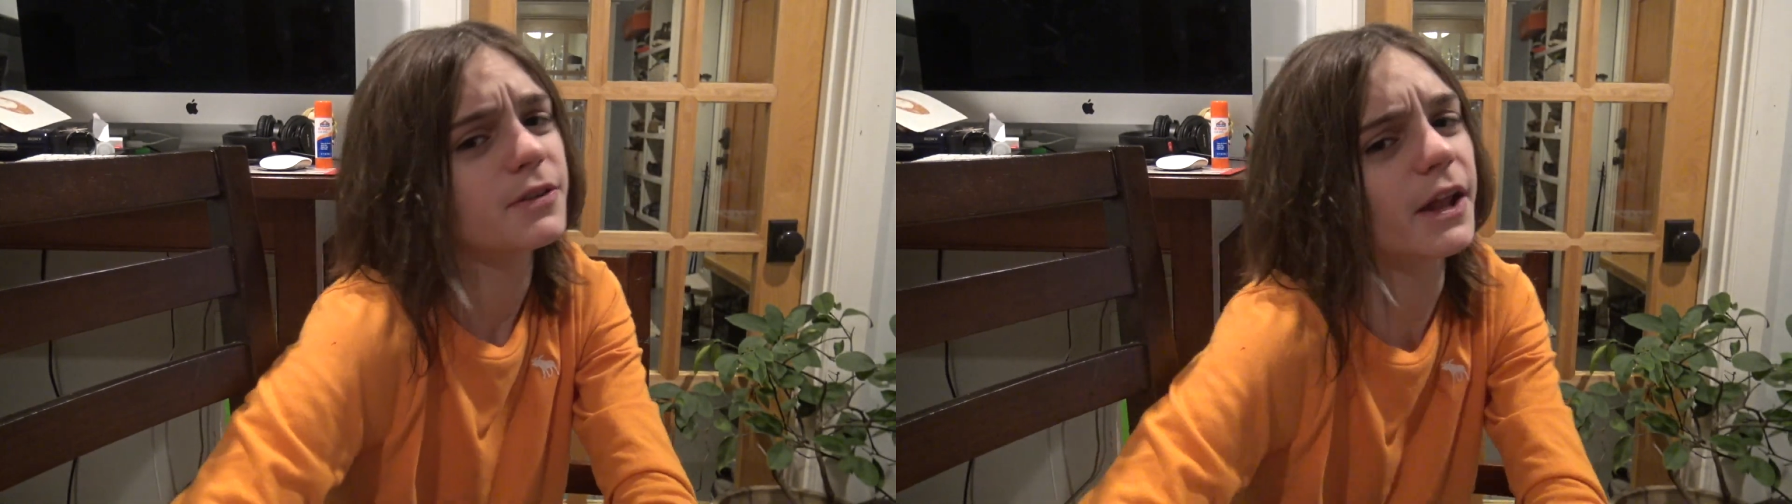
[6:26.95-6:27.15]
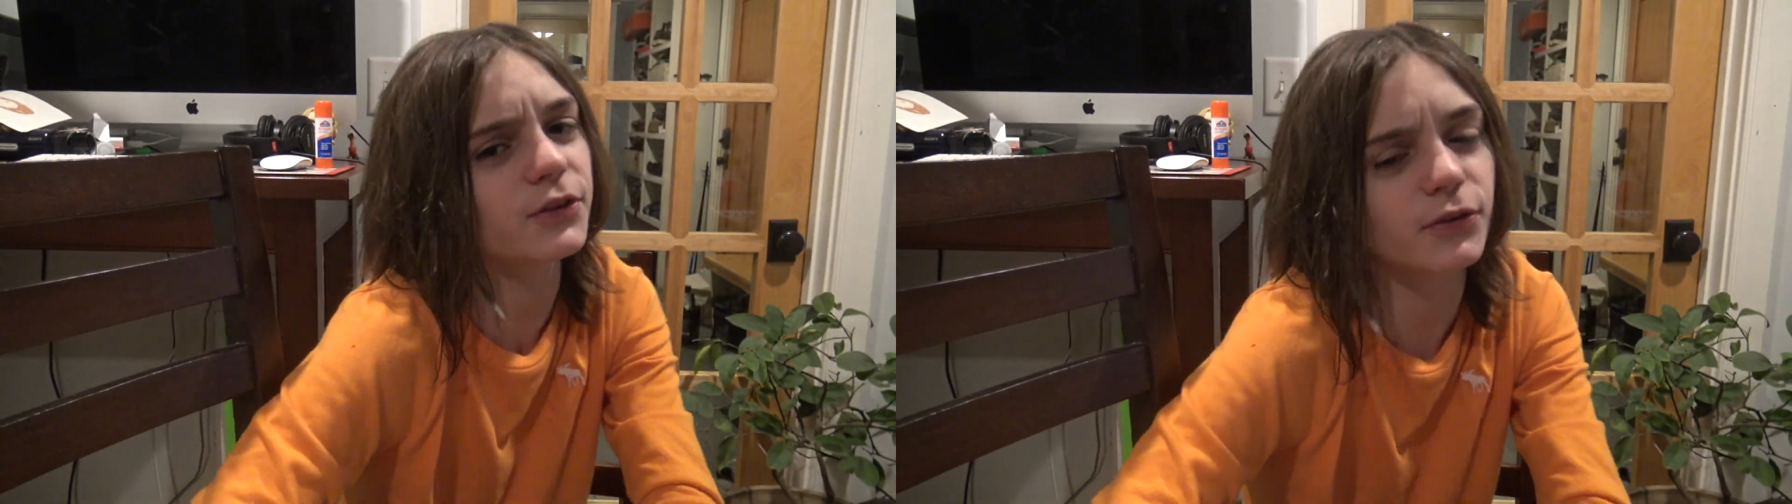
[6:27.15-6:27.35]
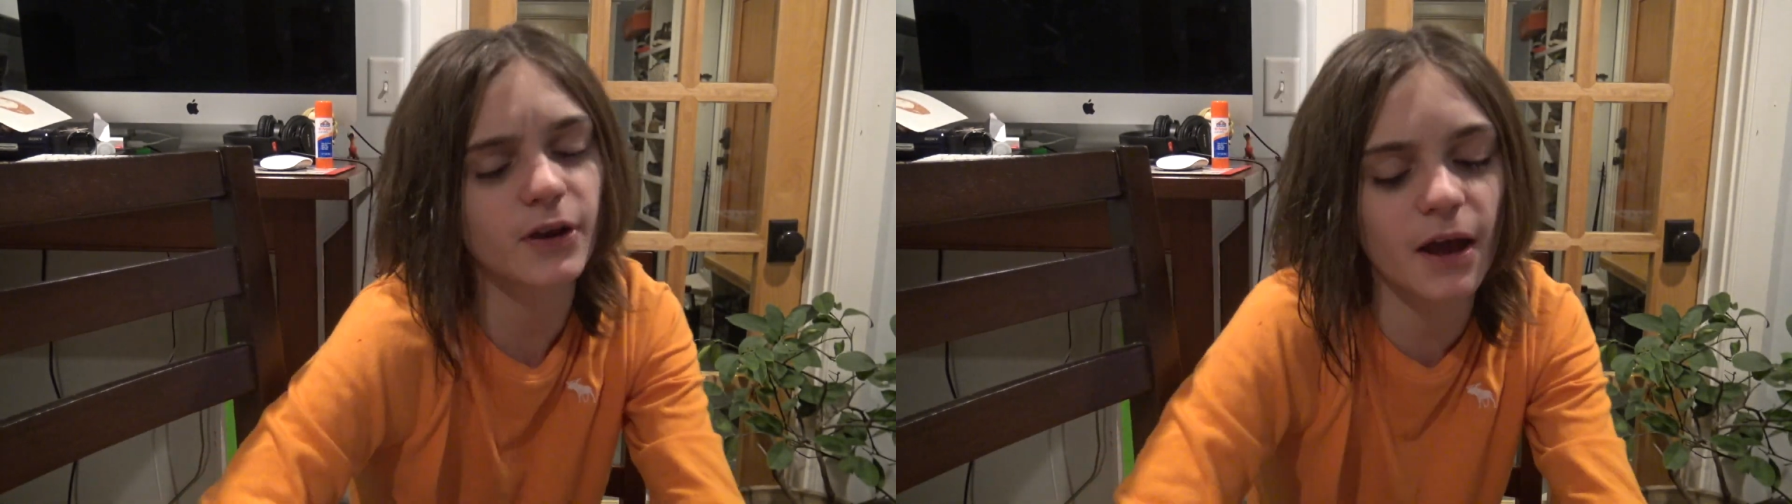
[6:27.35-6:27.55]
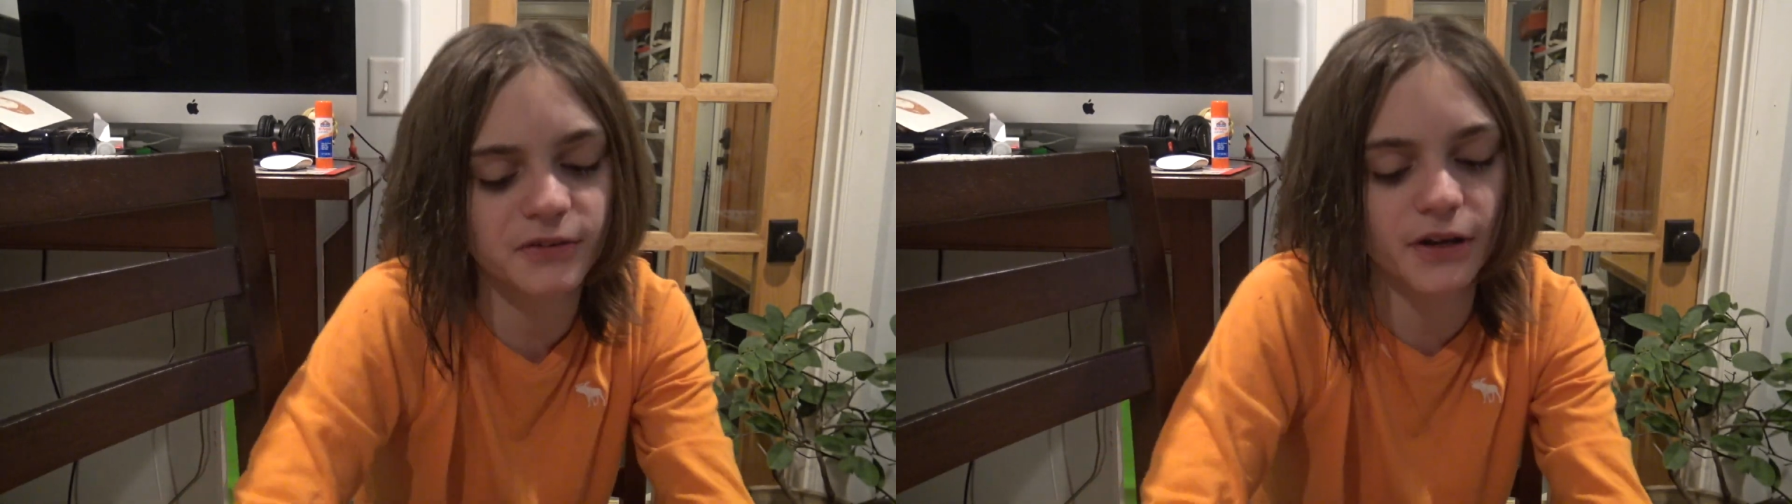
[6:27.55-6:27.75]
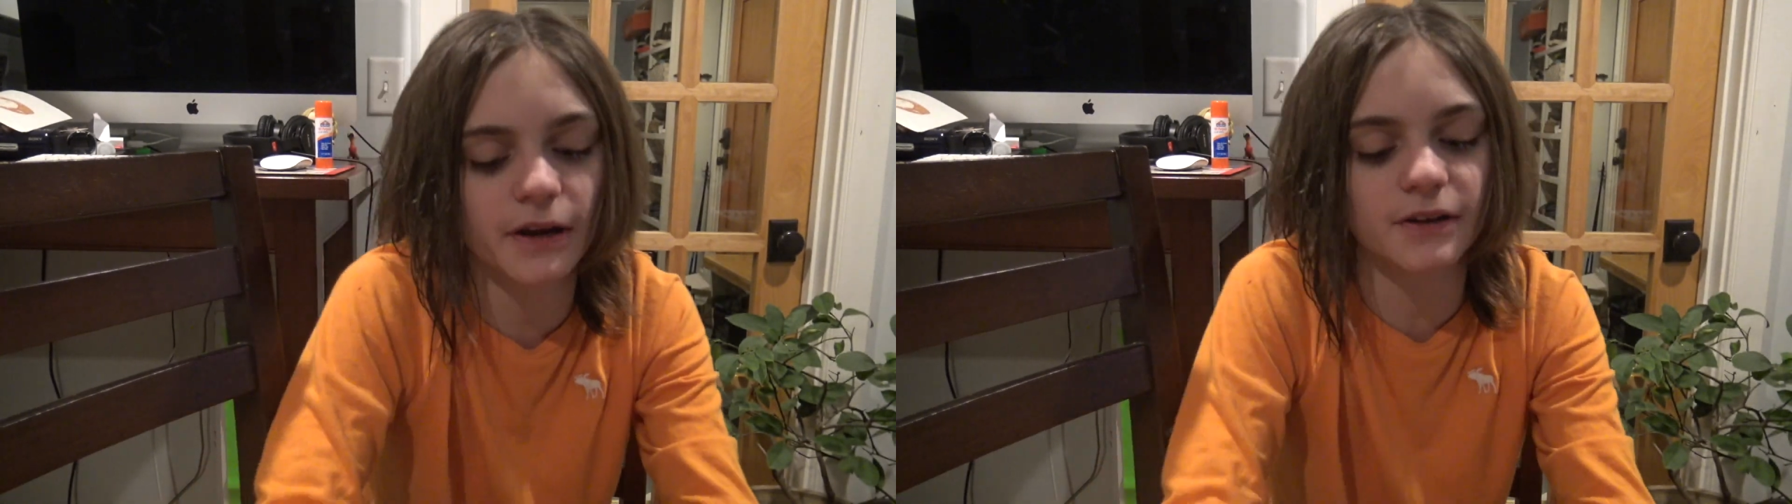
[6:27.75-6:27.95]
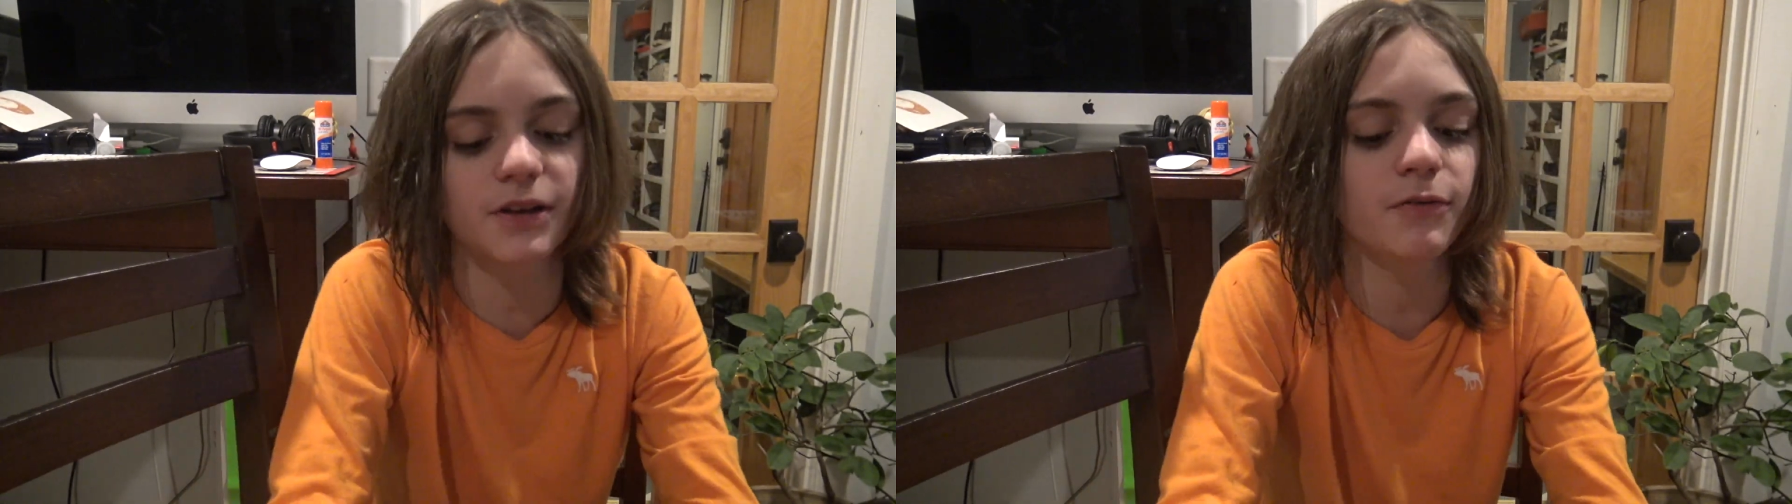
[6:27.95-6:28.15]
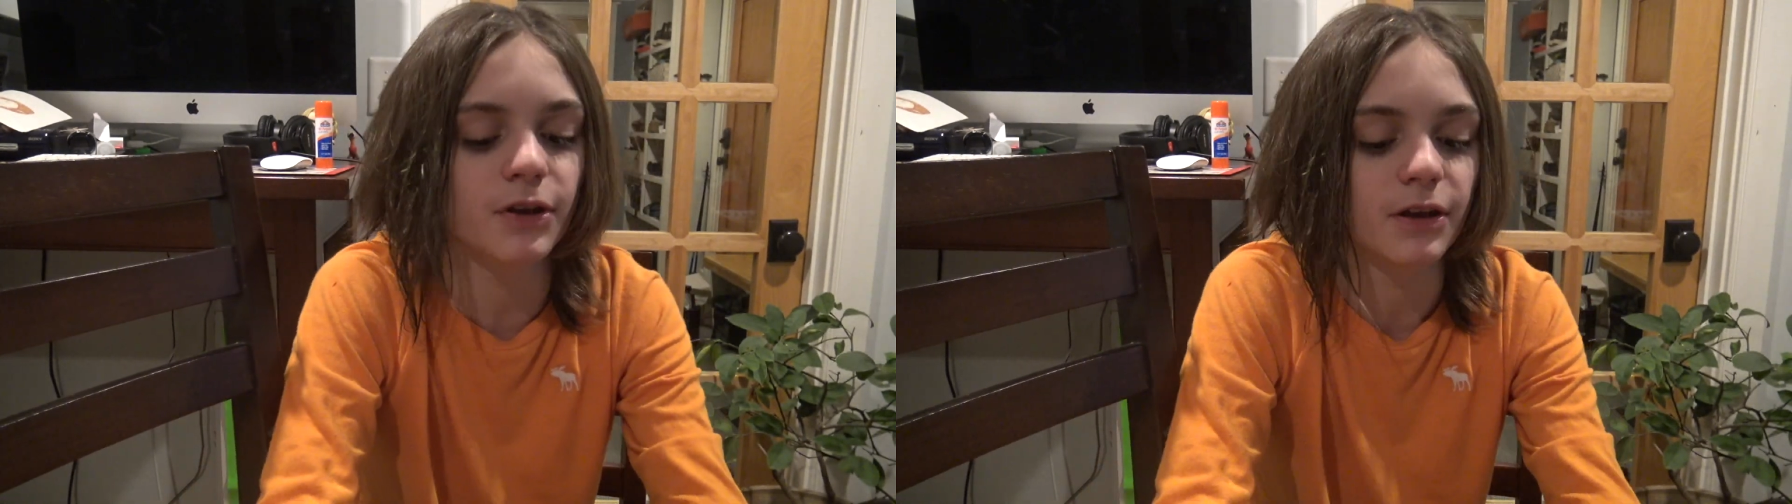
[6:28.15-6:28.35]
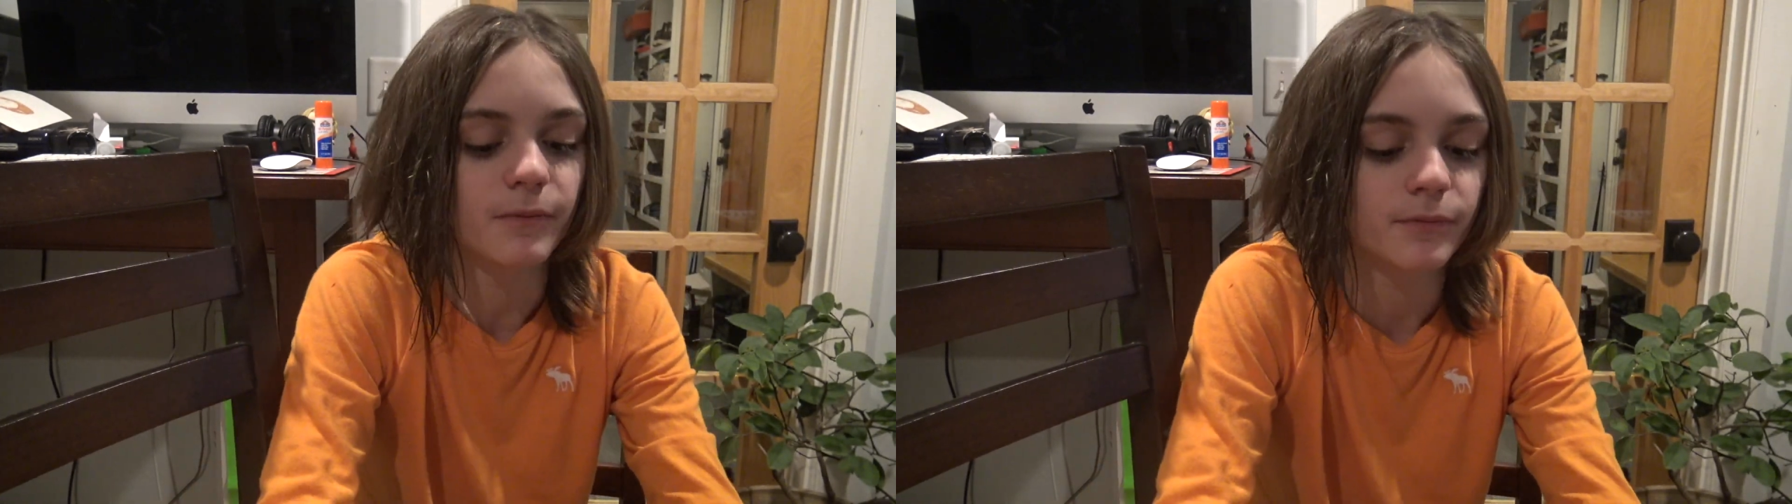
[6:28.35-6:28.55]
that's an outside
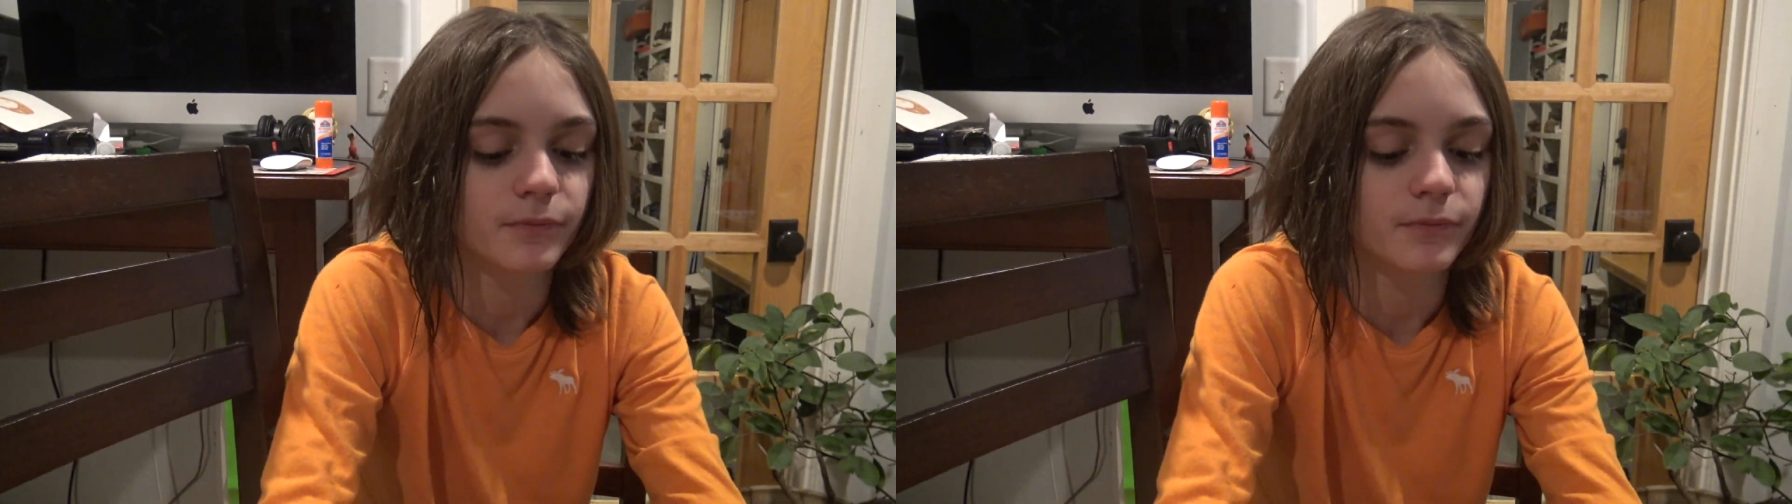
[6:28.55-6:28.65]
activity.